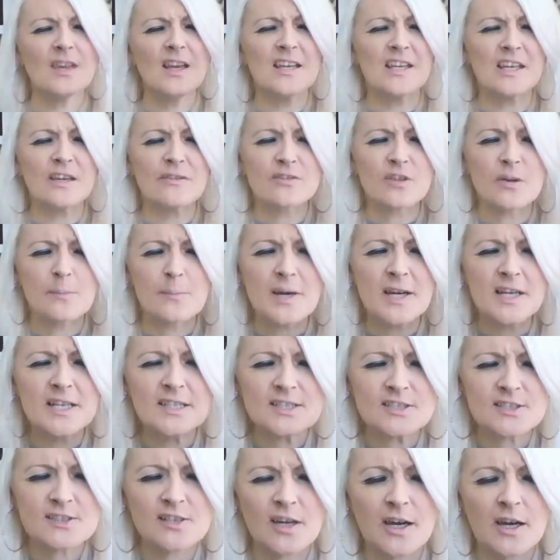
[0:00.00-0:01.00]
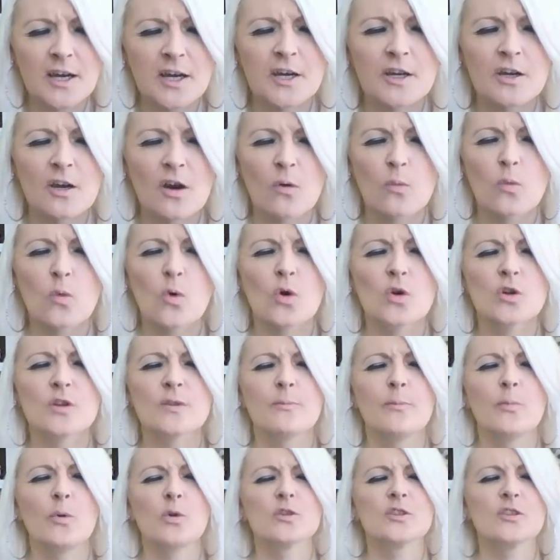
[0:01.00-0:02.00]
Give them ears to hear your
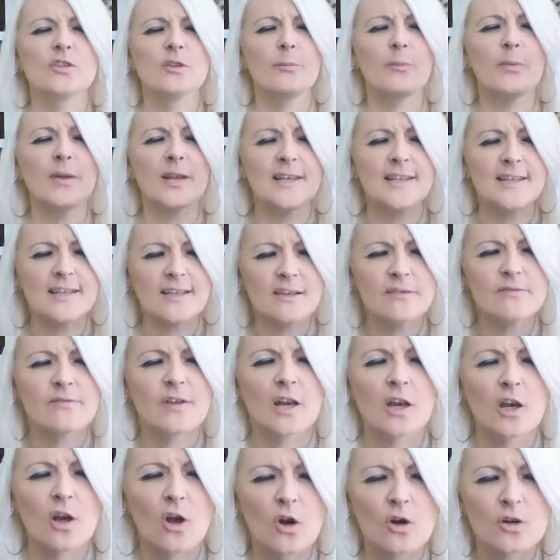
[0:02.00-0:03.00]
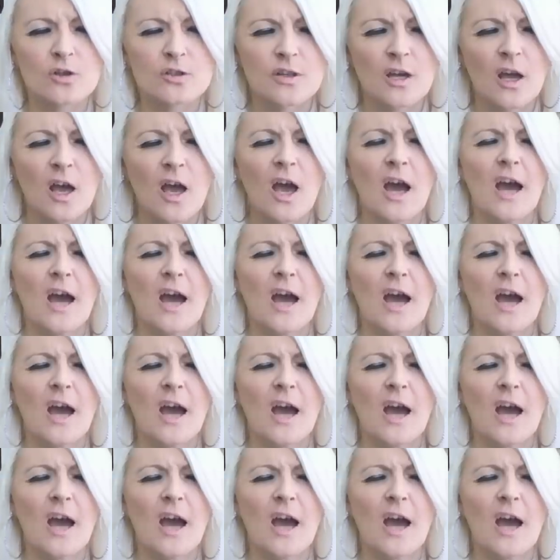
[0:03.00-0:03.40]
word, but to believe it, Lord.